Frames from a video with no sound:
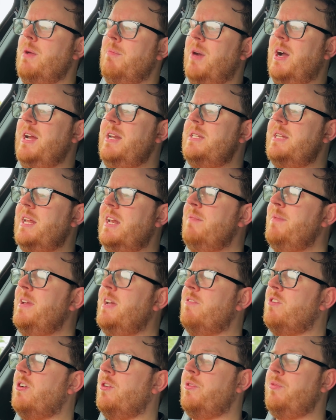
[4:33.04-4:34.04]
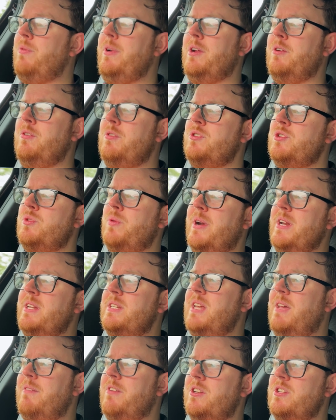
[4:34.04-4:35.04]
mine is telling me I've got
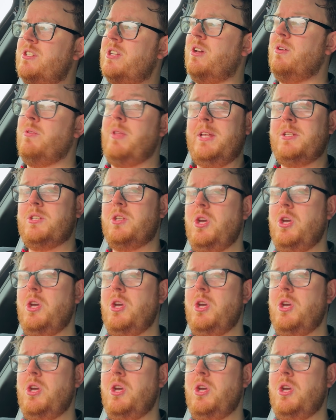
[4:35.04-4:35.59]
327, so that's